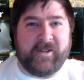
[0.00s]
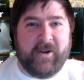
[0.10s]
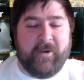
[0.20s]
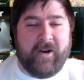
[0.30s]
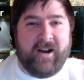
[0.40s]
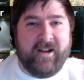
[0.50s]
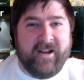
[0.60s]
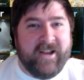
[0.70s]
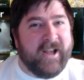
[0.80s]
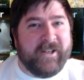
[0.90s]
So
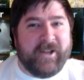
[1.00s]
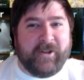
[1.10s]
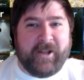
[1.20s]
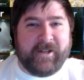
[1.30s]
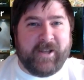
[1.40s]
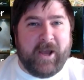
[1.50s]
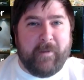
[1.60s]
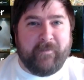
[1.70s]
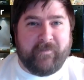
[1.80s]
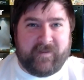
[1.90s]
until next
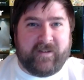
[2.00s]
time,